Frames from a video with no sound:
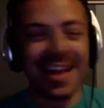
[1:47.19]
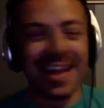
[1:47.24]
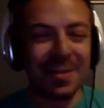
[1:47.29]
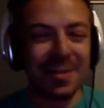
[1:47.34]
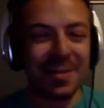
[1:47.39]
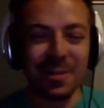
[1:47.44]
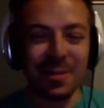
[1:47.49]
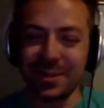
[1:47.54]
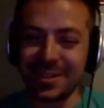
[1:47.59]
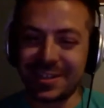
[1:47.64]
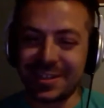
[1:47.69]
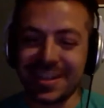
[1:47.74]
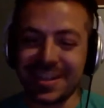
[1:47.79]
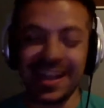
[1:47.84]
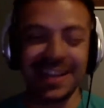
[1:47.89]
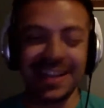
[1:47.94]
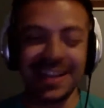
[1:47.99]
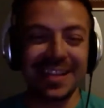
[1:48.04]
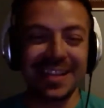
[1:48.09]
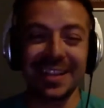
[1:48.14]
we were just
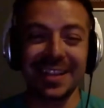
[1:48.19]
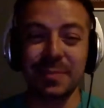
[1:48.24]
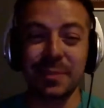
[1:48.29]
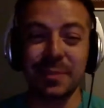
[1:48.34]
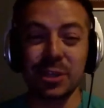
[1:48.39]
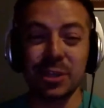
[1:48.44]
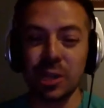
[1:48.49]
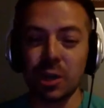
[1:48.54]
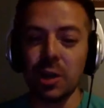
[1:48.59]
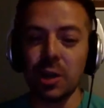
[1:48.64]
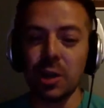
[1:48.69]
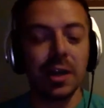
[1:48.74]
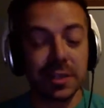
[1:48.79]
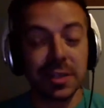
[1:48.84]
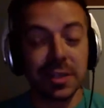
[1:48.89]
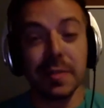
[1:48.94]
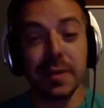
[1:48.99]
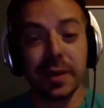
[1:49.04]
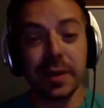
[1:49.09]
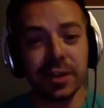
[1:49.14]
saying in the pre-show, it's
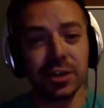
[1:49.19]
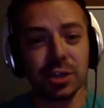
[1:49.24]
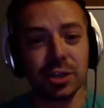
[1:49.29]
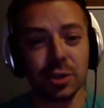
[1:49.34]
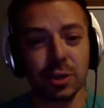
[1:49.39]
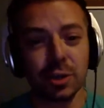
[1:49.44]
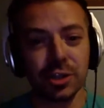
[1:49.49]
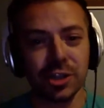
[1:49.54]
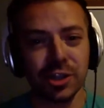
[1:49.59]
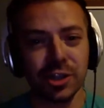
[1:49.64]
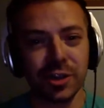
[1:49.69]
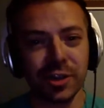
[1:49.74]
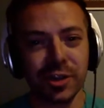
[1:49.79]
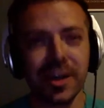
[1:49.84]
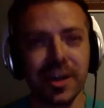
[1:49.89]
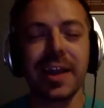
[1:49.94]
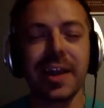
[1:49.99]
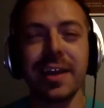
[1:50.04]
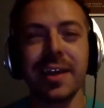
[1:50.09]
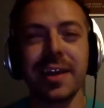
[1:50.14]
gonna be another short show
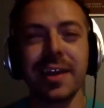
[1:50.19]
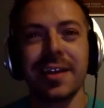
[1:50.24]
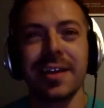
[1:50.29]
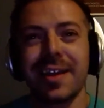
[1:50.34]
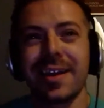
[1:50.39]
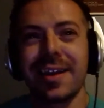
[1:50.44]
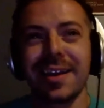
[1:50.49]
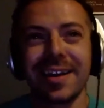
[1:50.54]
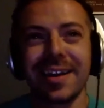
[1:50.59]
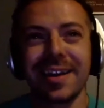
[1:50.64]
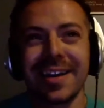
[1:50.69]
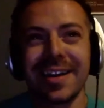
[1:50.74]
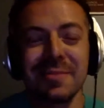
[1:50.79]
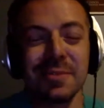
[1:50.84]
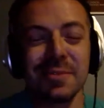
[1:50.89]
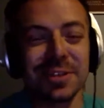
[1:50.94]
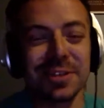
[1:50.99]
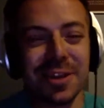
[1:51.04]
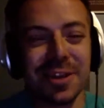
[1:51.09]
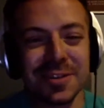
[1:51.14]
today,
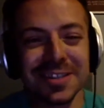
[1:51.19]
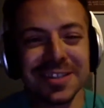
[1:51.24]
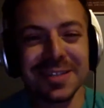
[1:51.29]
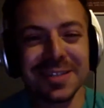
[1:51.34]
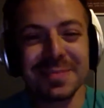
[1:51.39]
which always ends